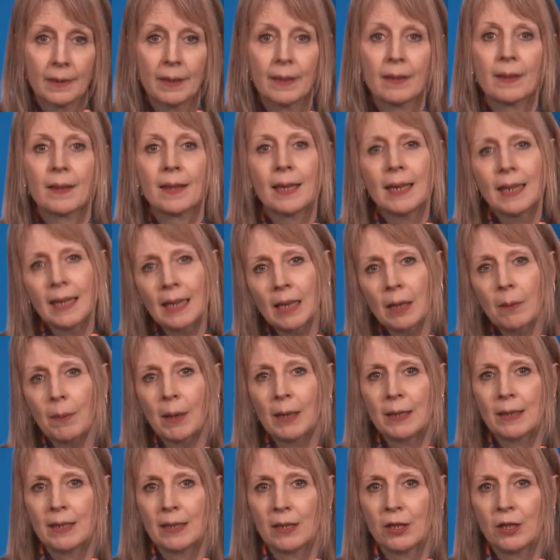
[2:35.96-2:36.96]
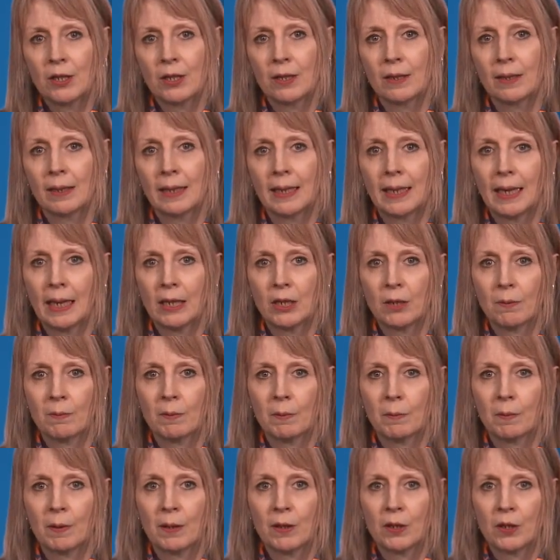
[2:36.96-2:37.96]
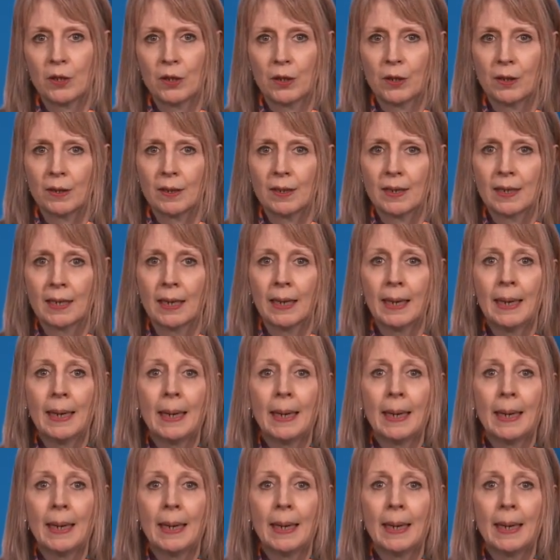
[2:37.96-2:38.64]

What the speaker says: Thinking about digital engagement with students,